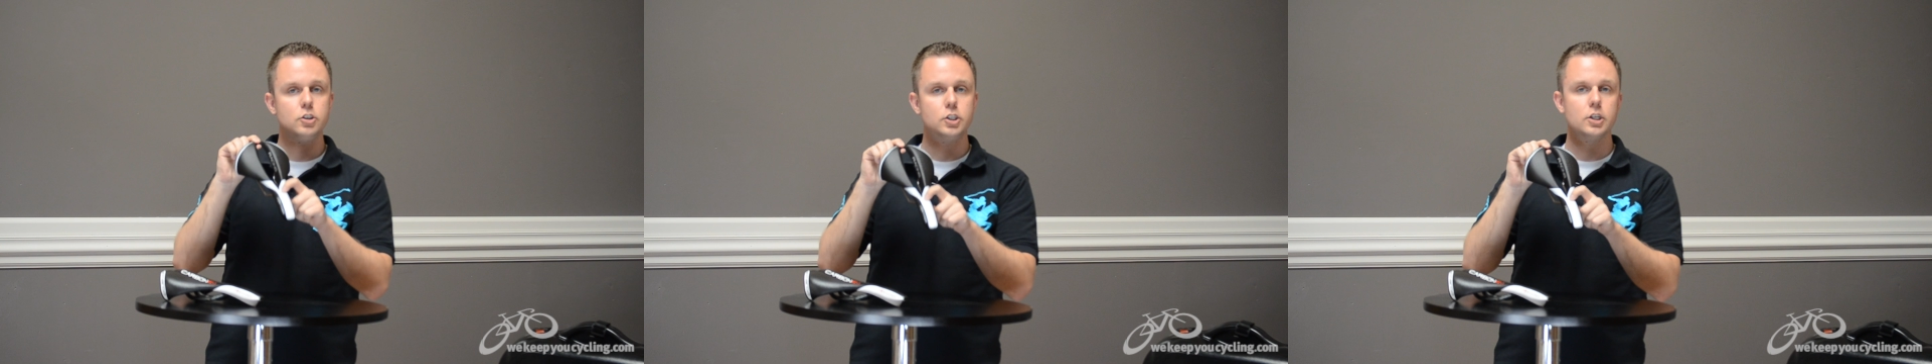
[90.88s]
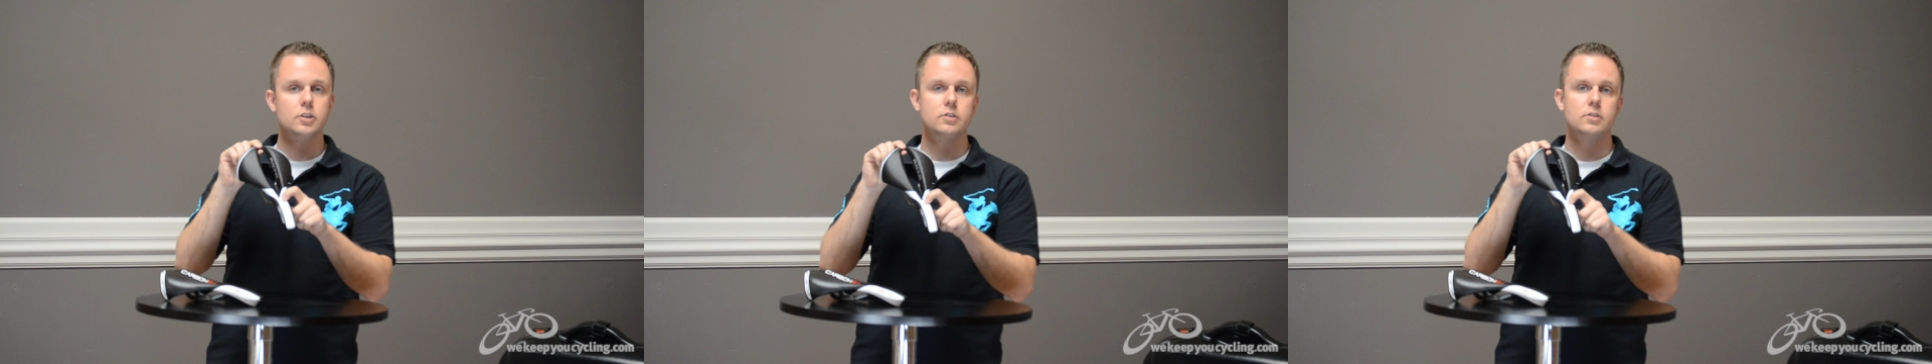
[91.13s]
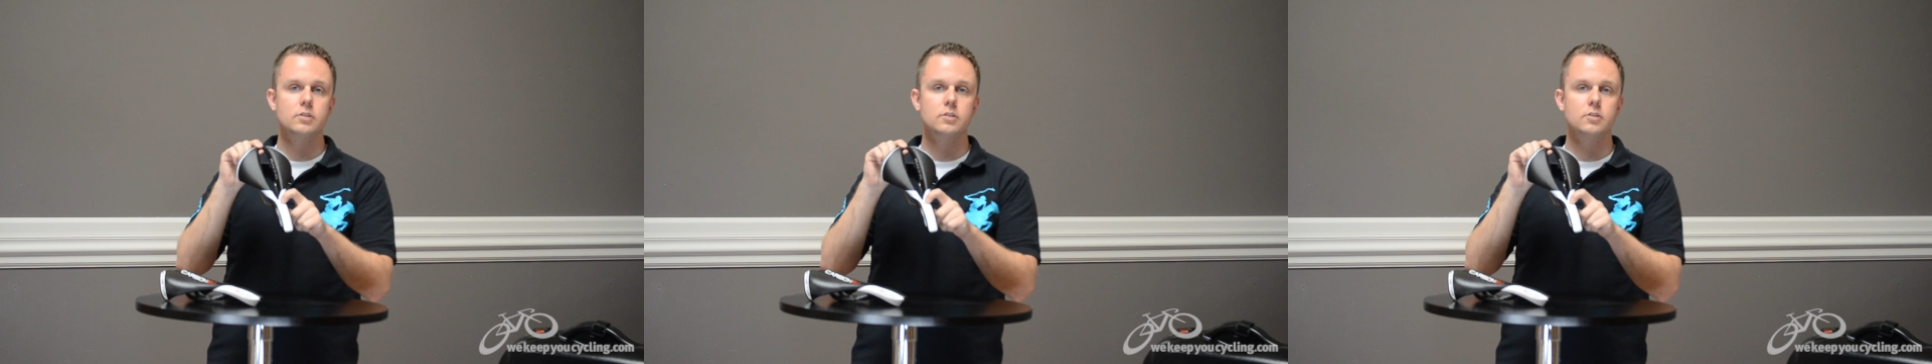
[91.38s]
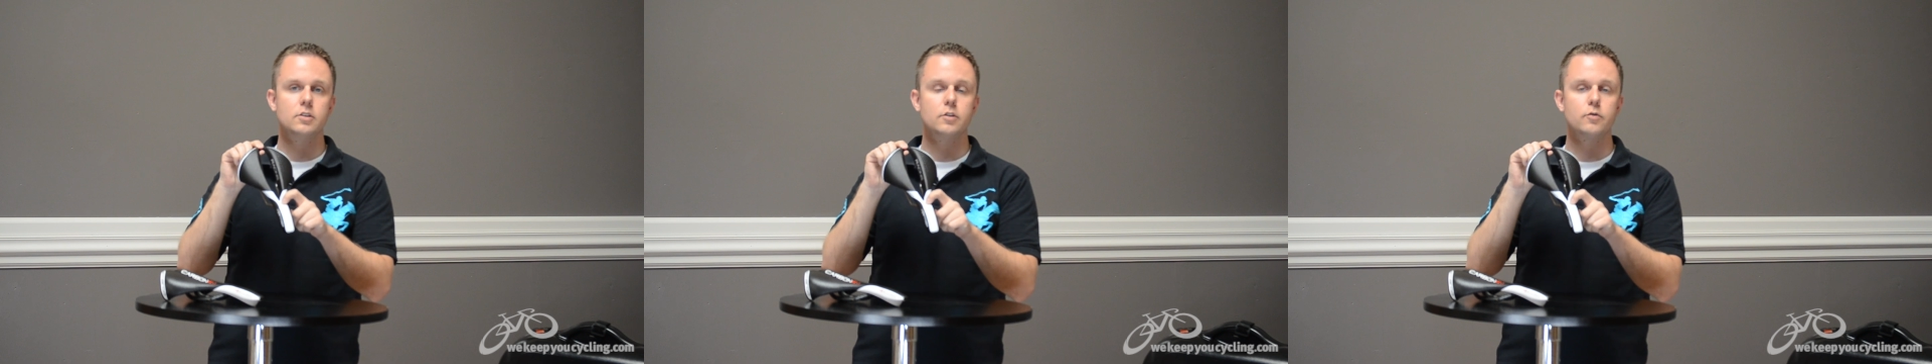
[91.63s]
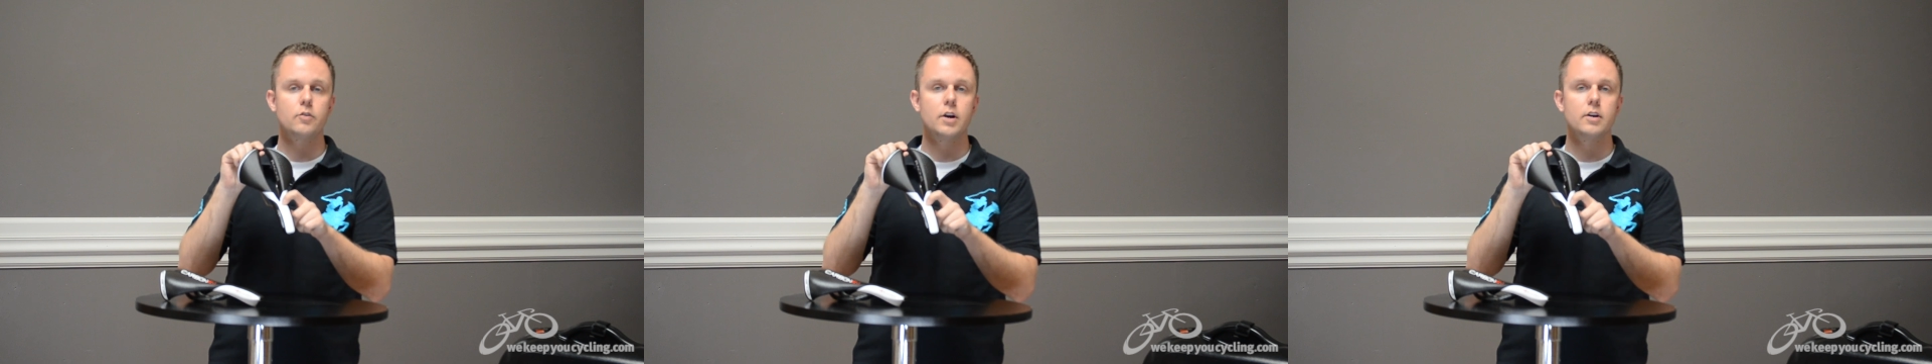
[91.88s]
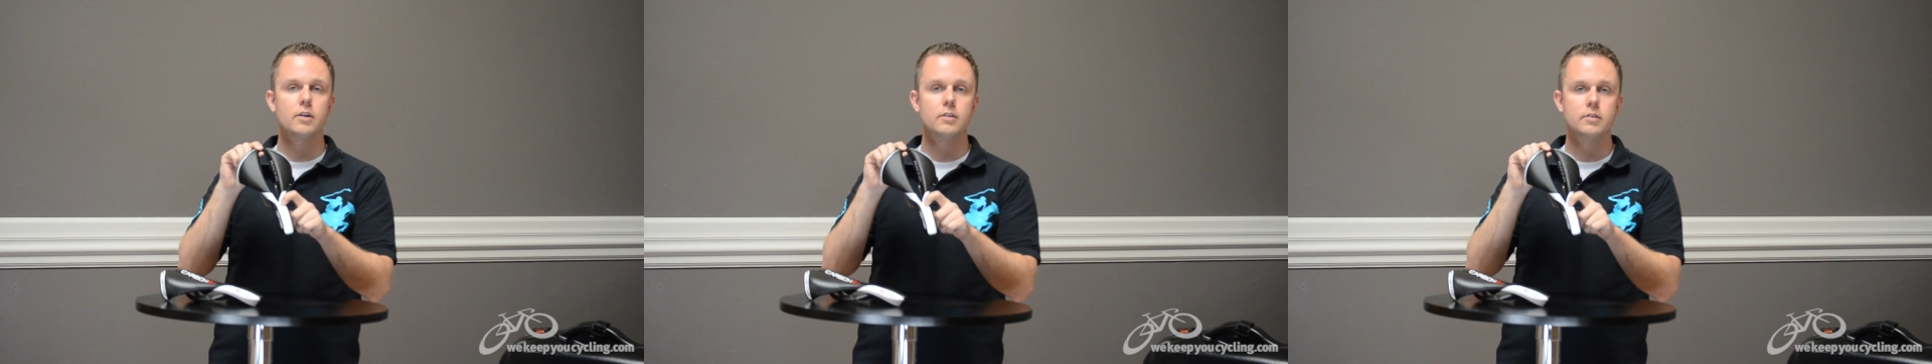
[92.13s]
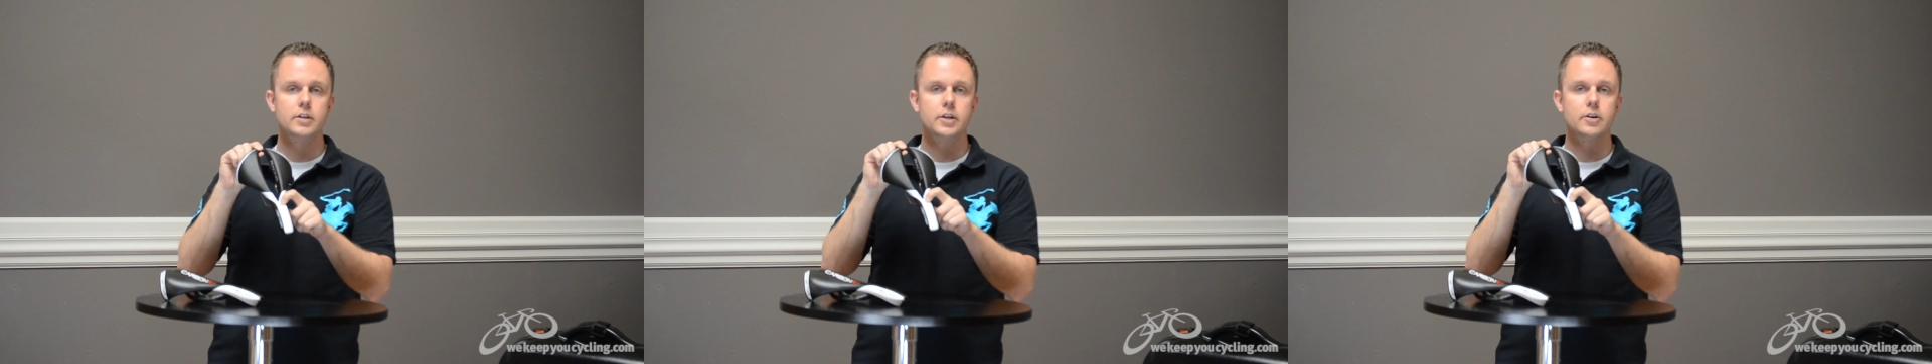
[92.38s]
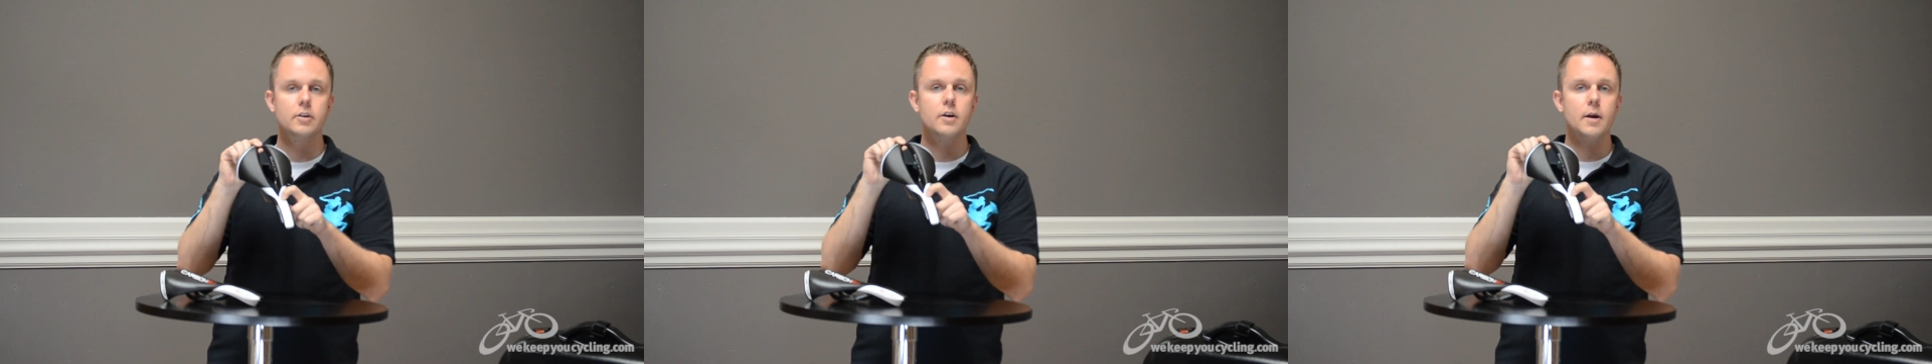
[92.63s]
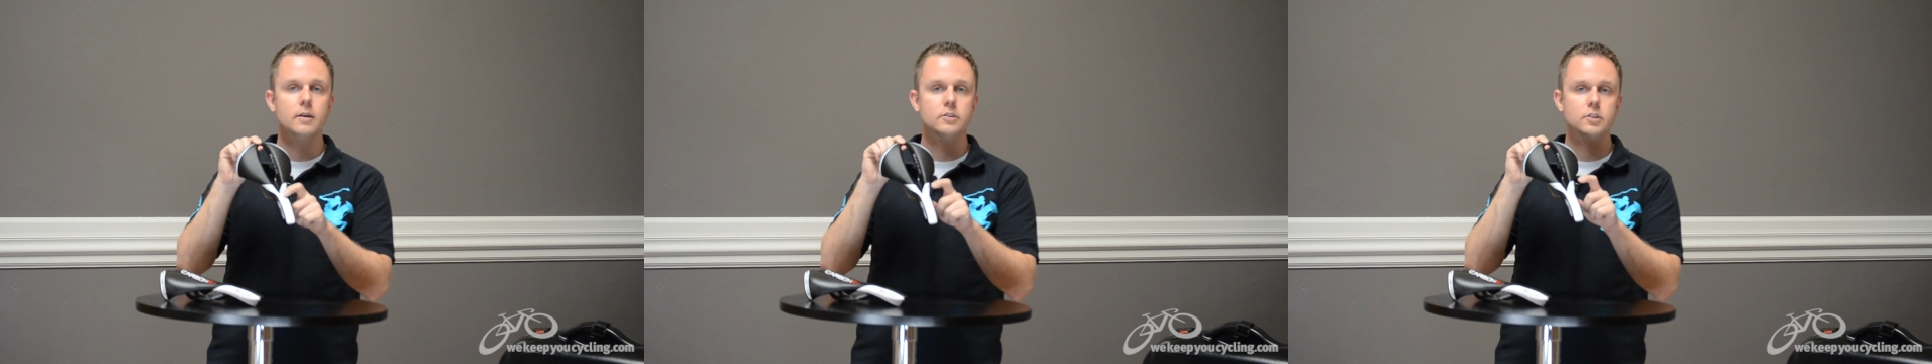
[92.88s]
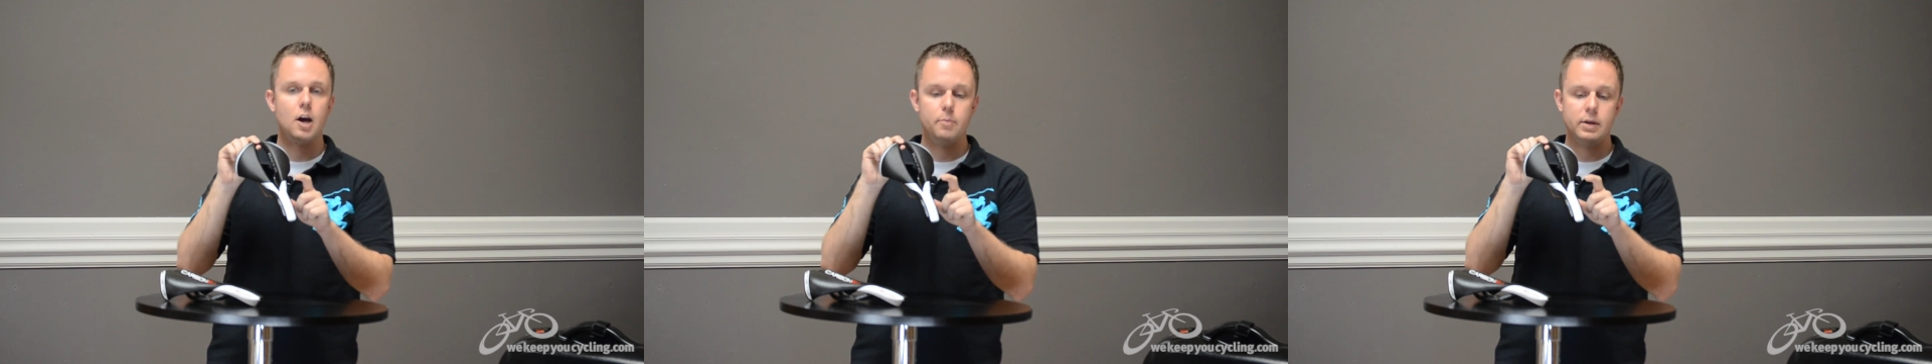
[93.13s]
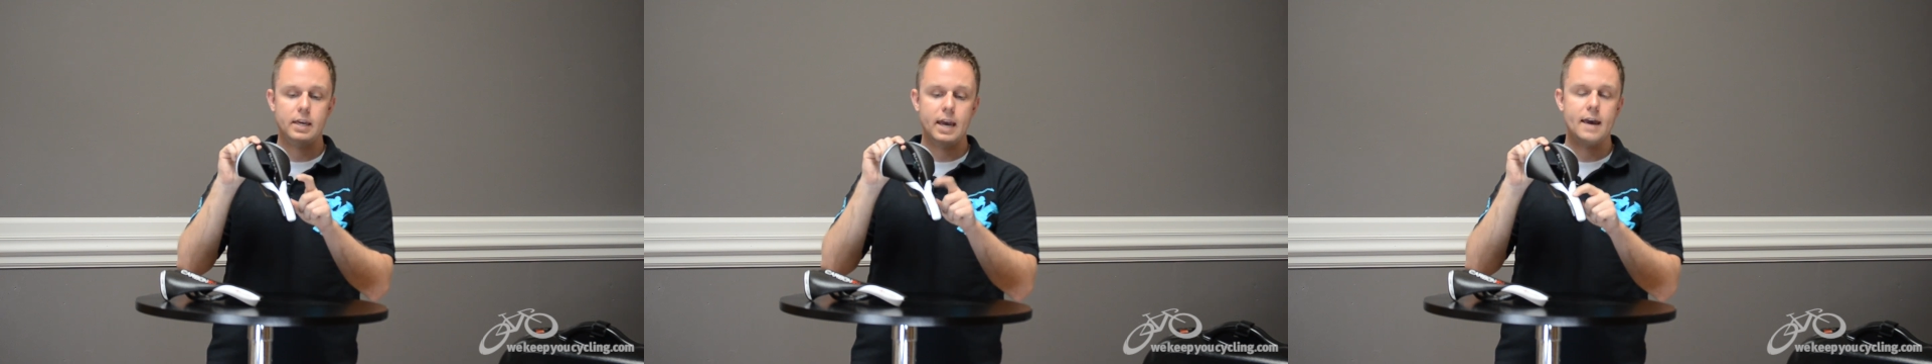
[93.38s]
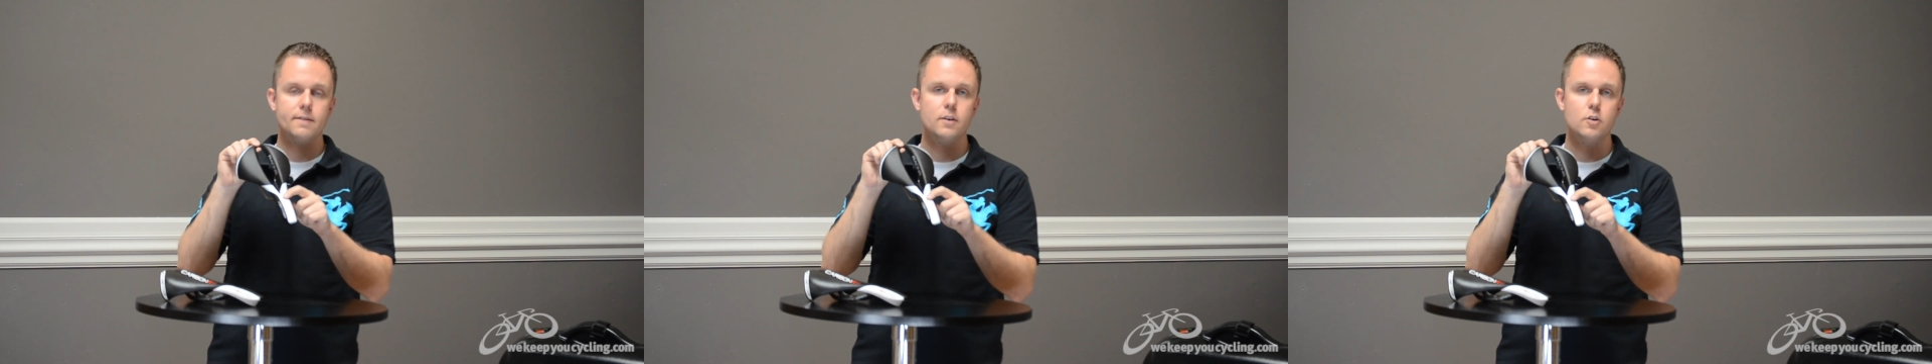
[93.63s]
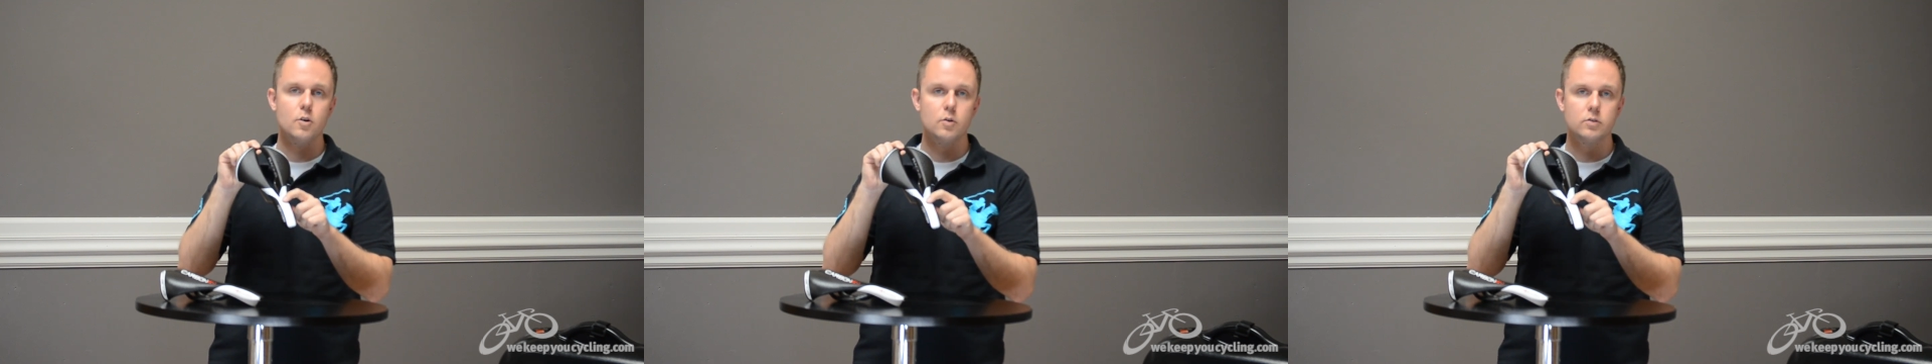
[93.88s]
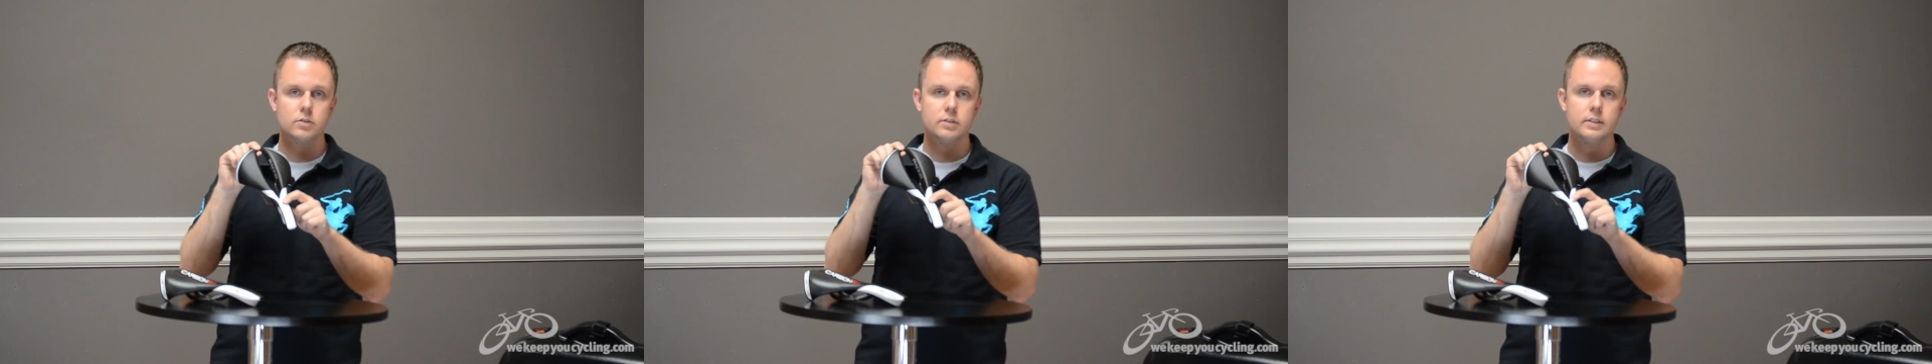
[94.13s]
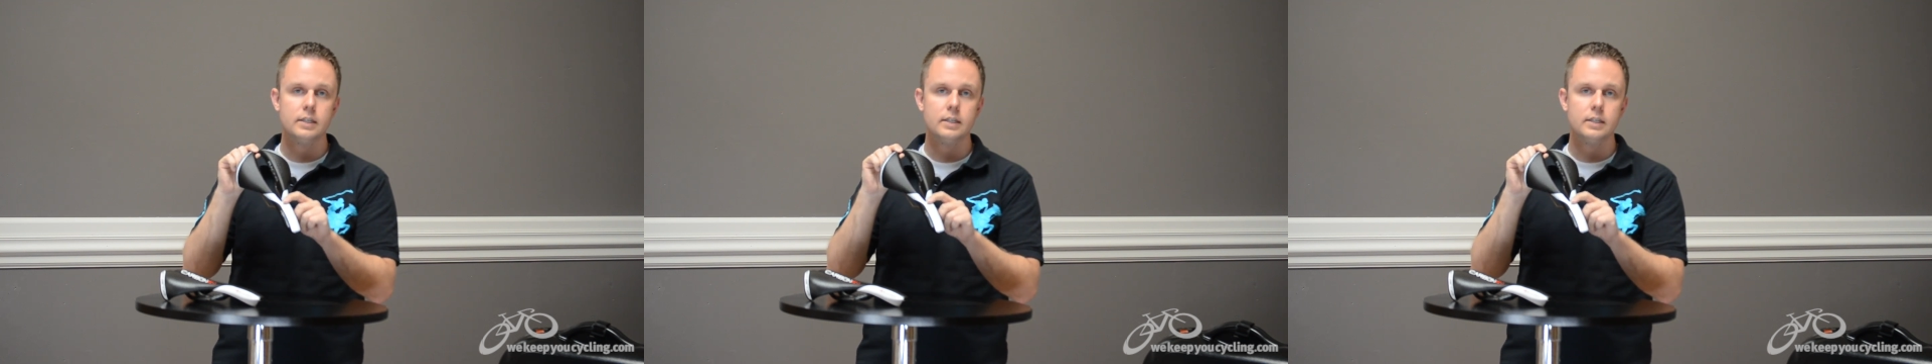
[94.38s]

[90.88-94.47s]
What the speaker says: just to the front here, stopping at the nose.